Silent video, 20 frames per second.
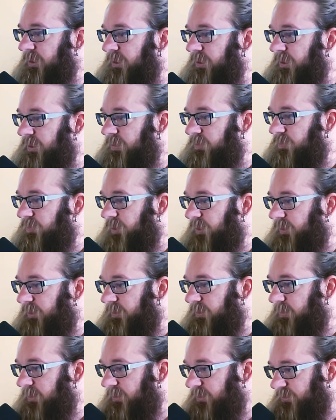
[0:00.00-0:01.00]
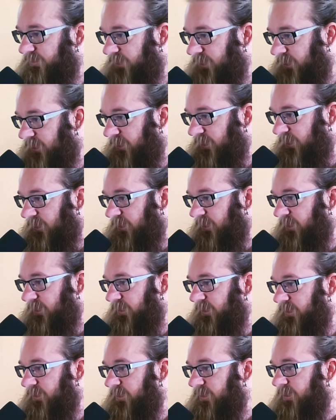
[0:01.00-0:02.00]
Finally makes a high,
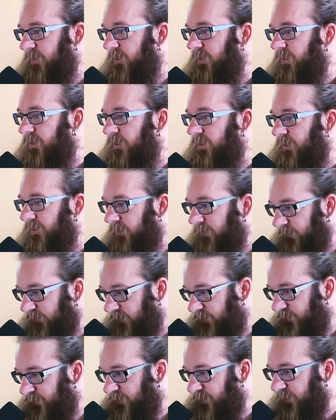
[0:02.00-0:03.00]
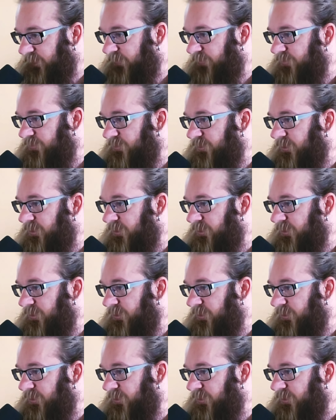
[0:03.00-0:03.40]
and then shifts.